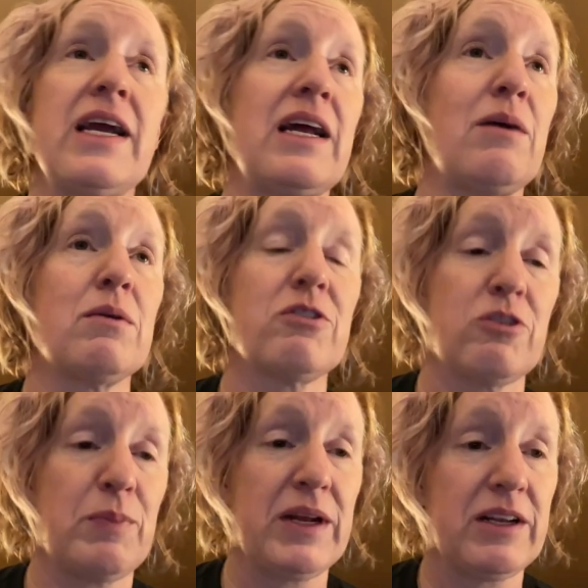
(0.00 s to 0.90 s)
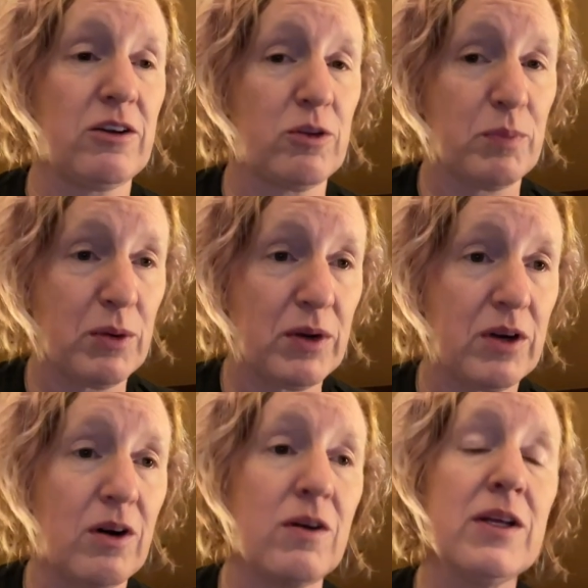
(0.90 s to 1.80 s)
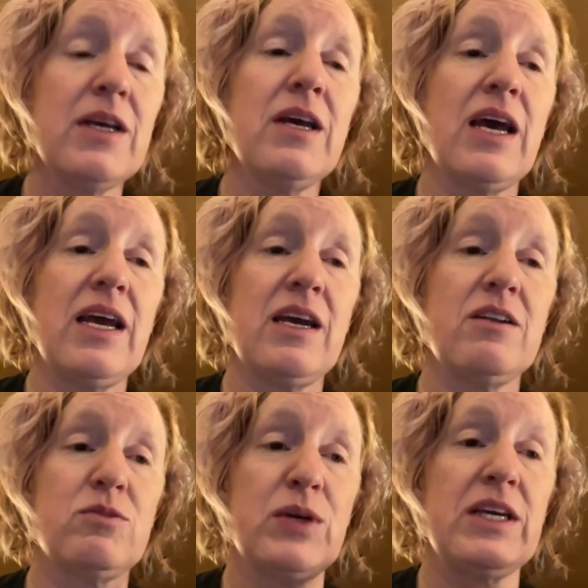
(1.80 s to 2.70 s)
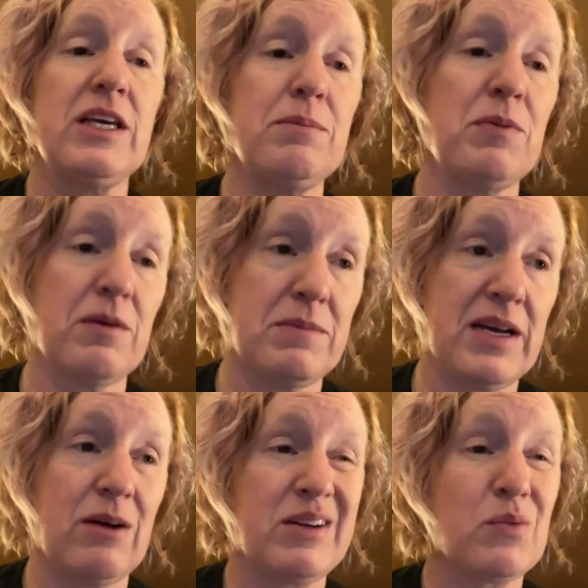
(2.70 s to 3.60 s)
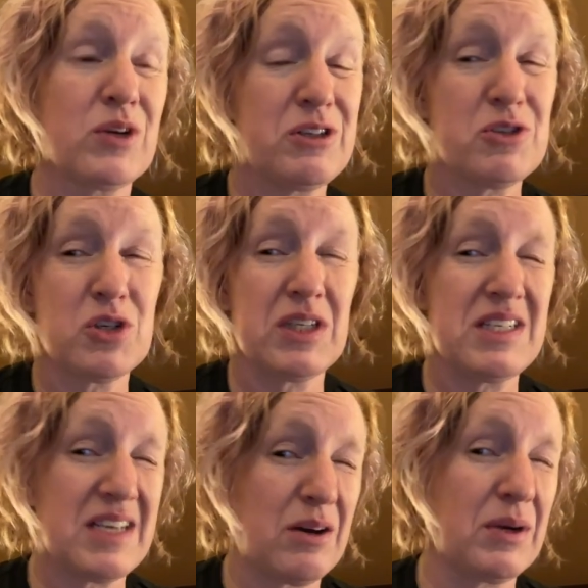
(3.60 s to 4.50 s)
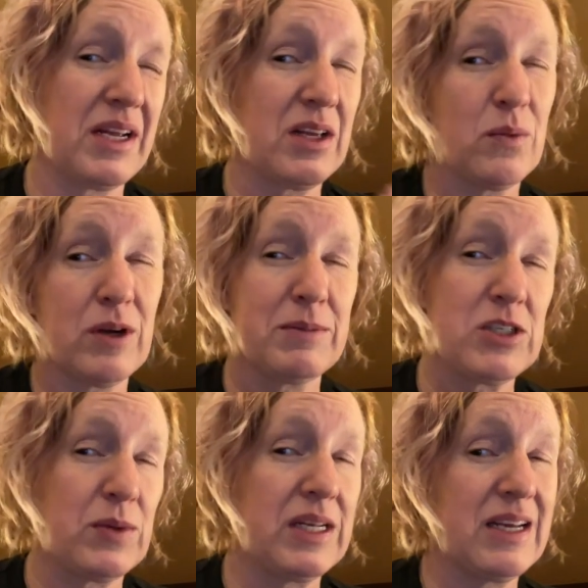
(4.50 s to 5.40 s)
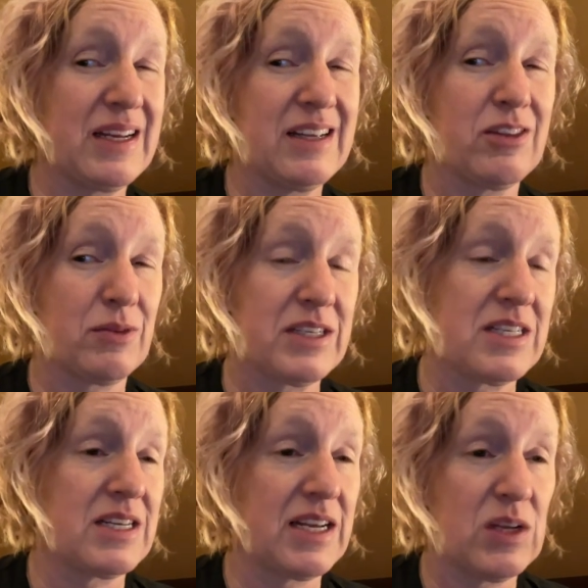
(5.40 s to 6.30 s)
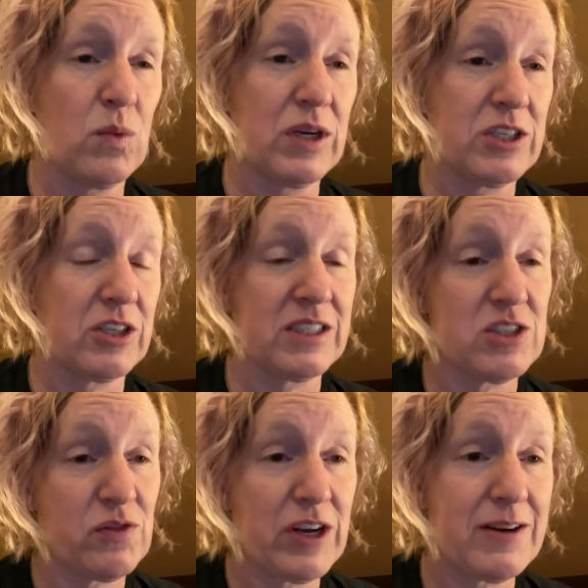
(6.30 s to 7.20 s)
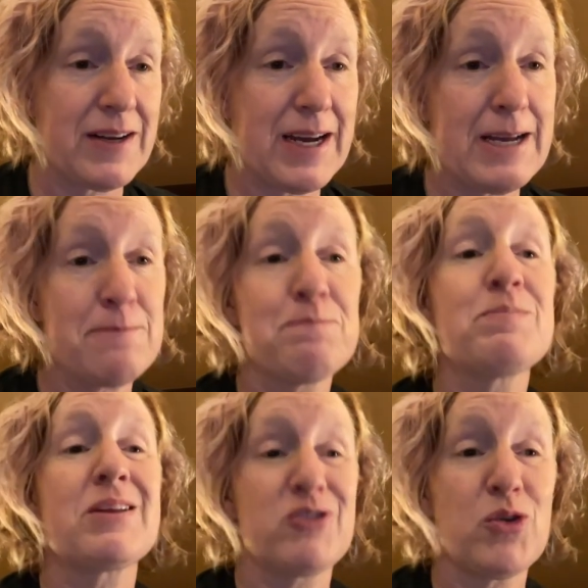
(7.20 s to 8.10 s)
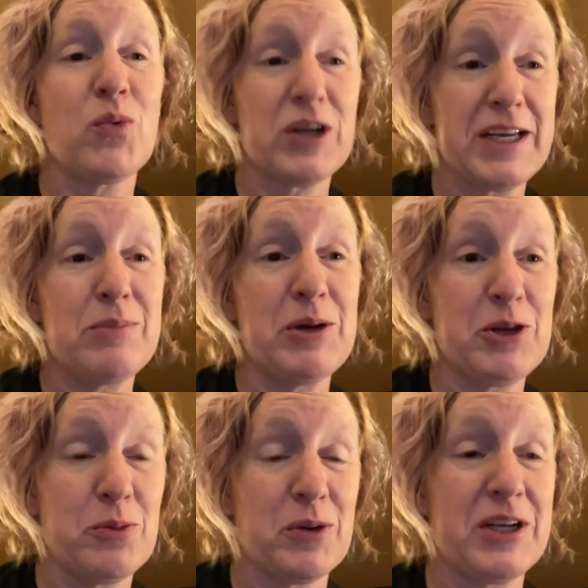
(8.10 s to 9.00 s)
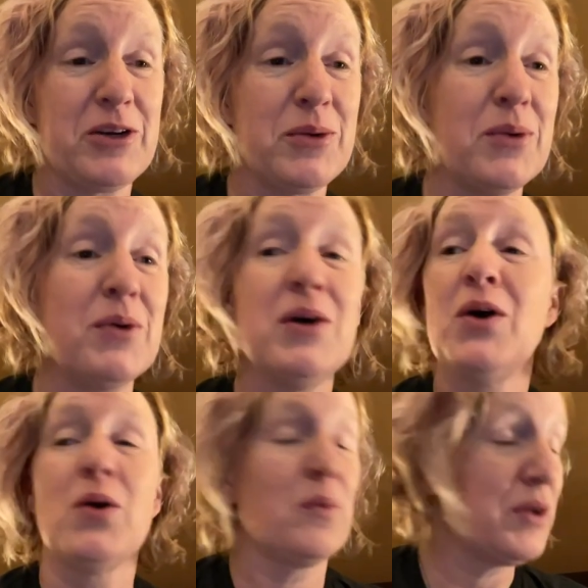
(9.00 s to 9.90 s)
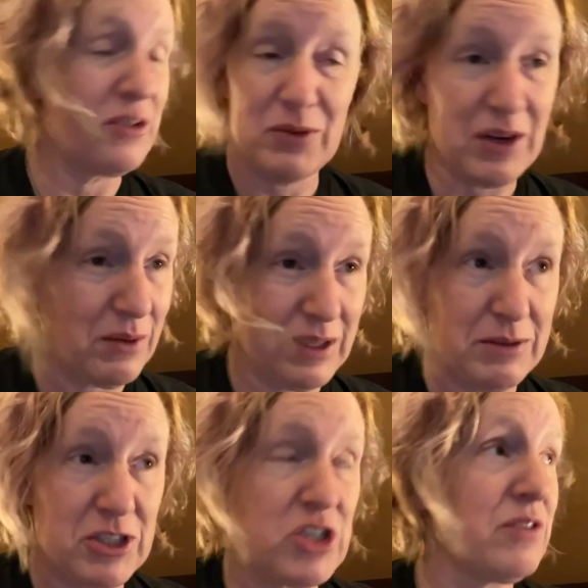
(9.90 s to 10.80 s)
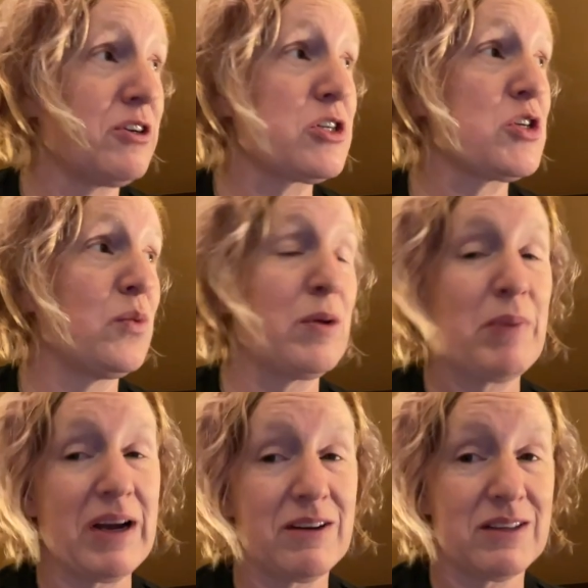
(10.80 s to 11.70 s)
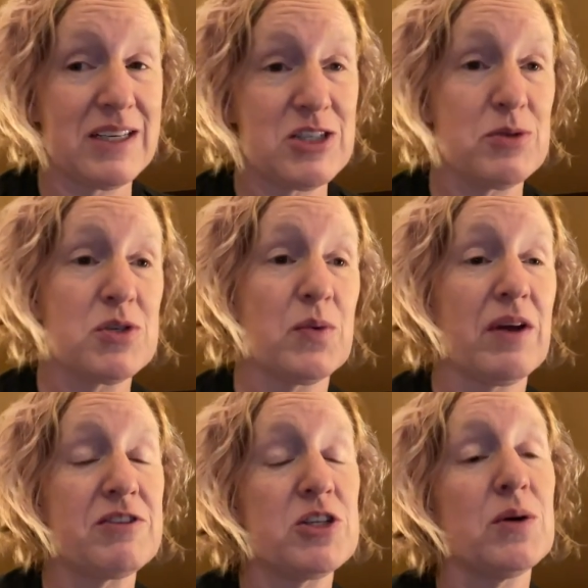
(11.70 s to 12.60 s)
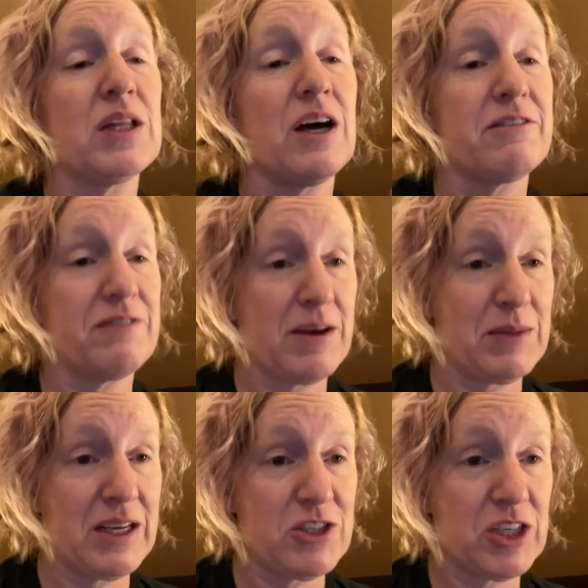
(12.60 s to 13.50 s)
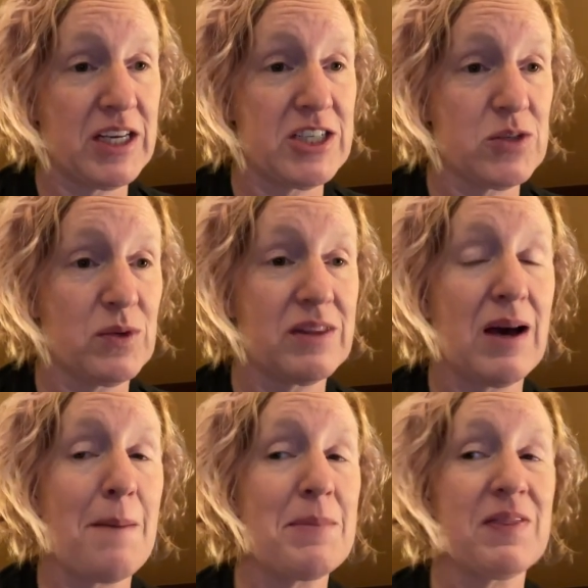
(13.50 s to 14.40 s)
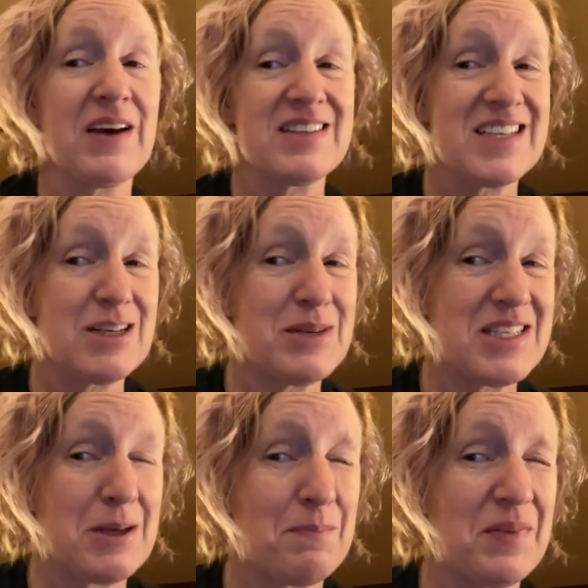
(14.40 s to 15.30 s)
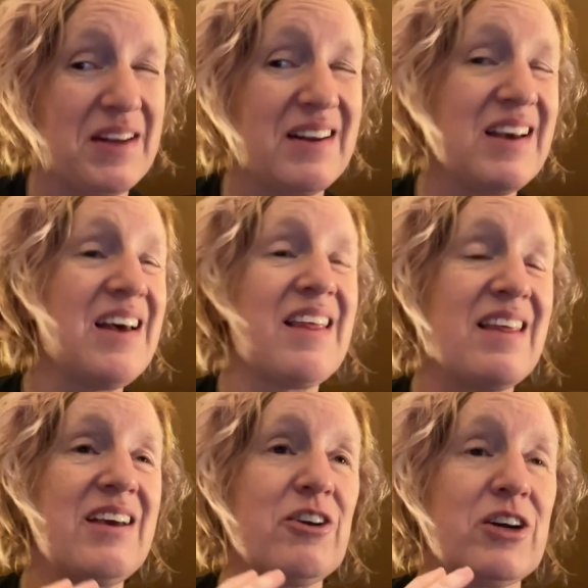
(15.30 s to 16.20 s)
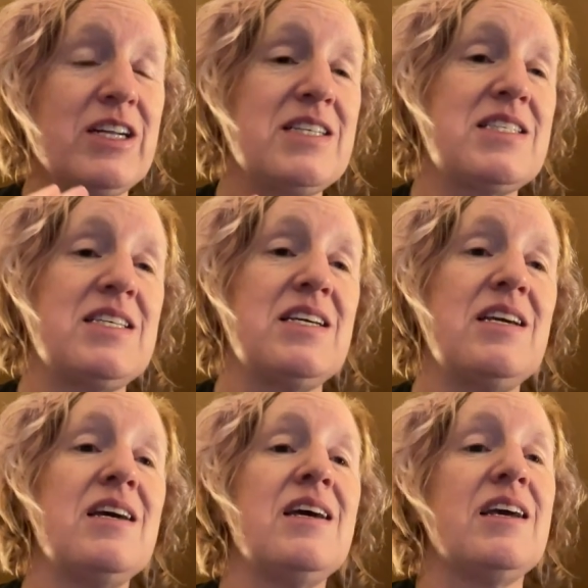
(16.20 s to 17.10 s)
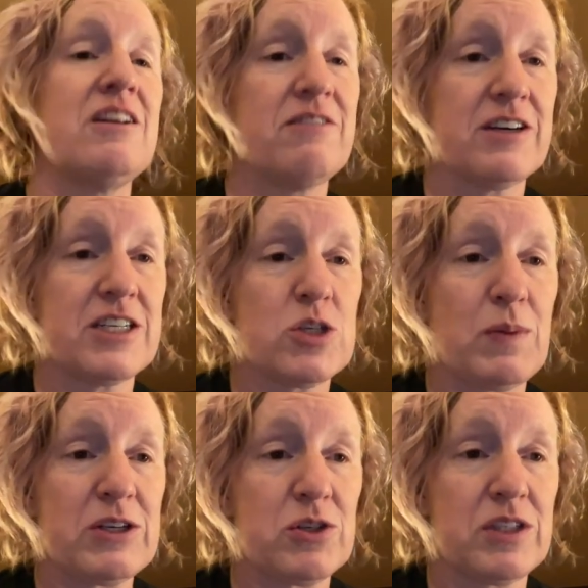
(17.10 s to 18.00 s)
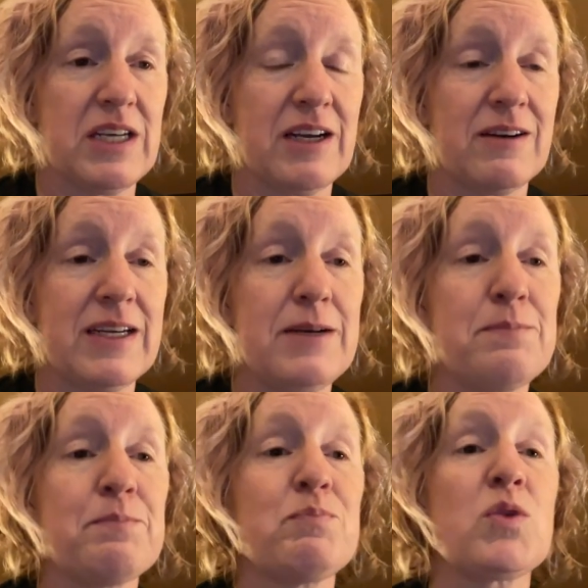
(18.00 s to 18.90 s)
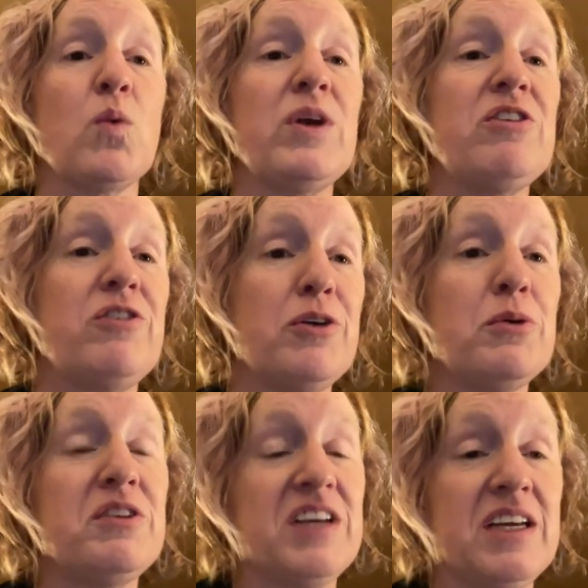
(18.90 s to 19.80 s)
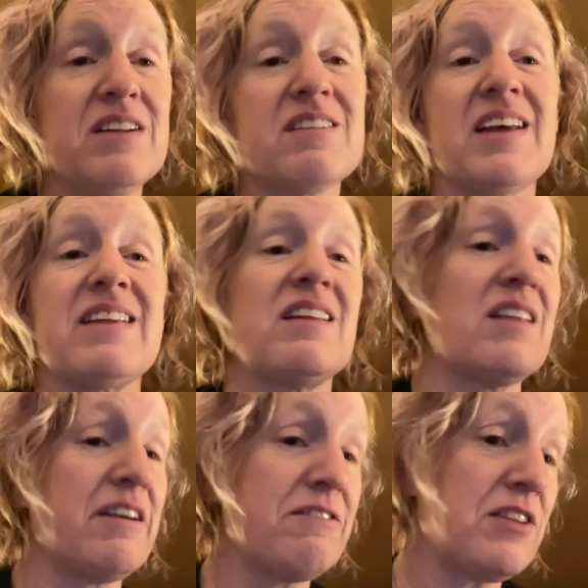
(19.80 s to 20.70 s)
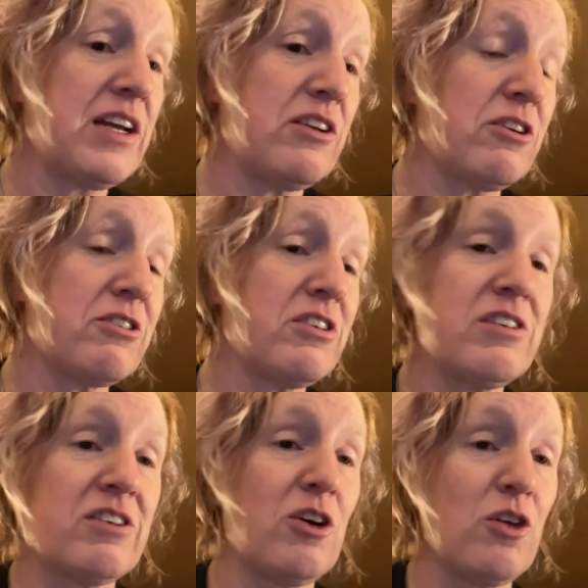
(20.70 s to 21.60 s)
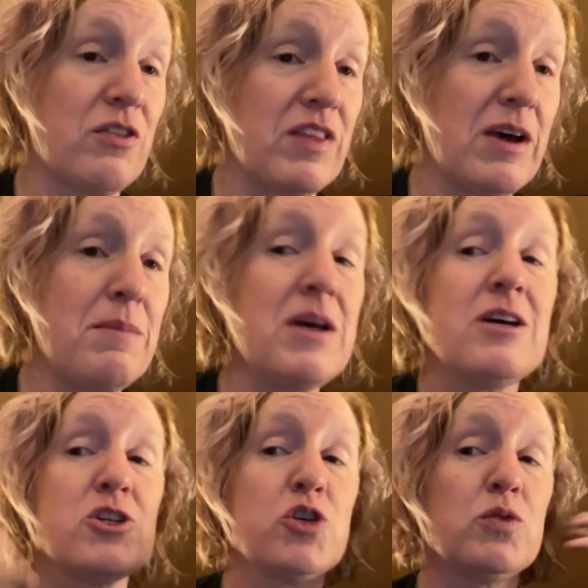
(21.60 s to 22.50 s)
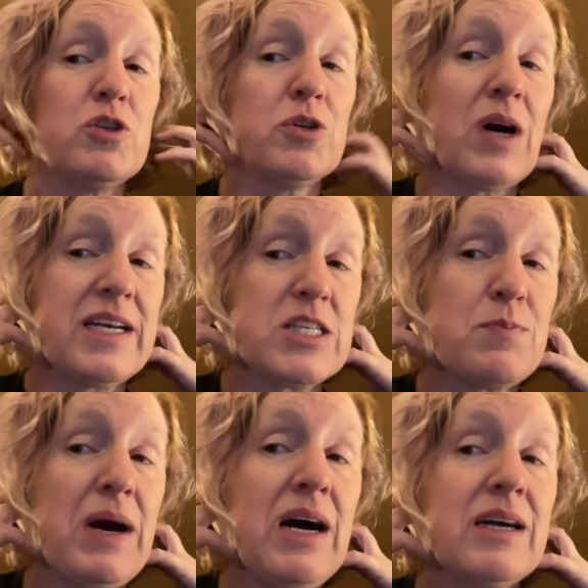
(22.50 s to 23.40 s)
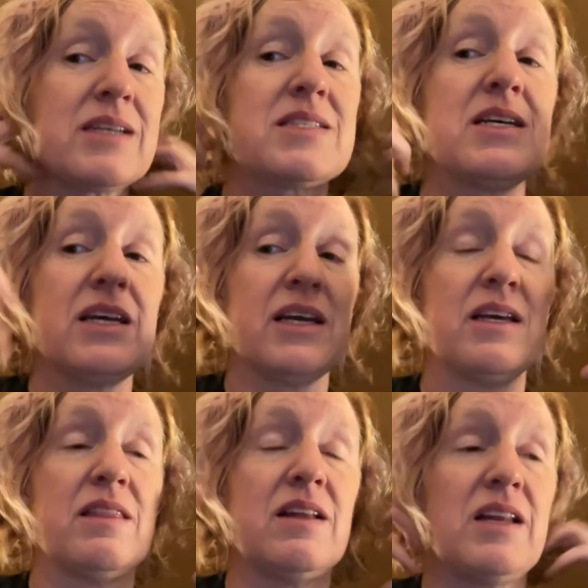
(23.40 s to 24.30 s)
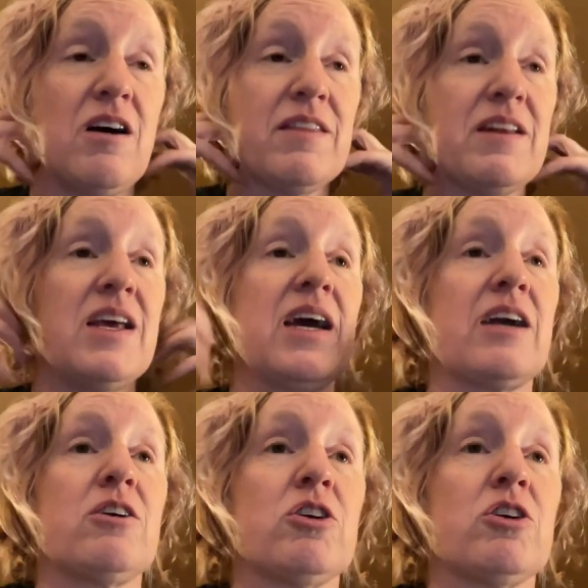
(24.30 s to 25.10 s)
hours, depending on the protocol, and we keep them down. And we're usually down anywhere between 93 to 91 degrees Fahrenheit. So we're keeping you pretty cool. We do not want you to shiver, so we paralyze you. So we have to do a lot of family education with that. But that's going to be something that you're going to see in a very specialty area. We do teach, like the life flight nurses and all of them, to do ice packs on the neck,